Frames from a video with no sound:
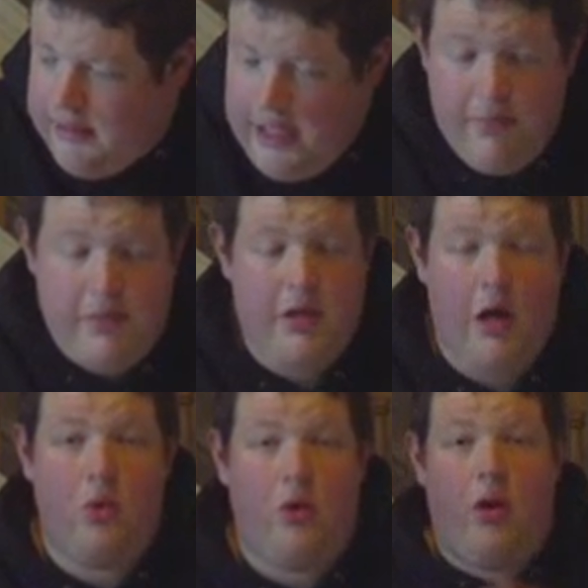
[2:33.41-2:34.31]
kept the
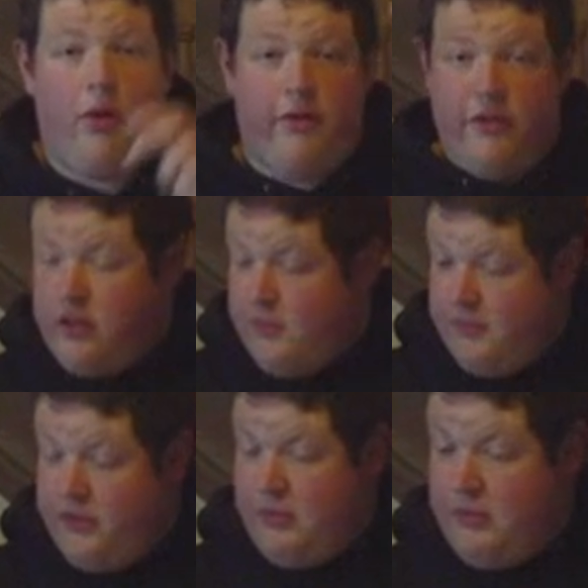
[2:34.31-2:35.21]
hold on for
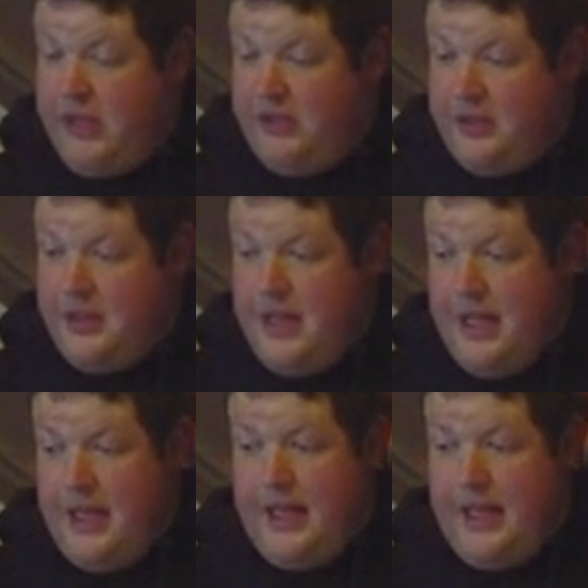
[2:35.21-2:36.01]
some reason.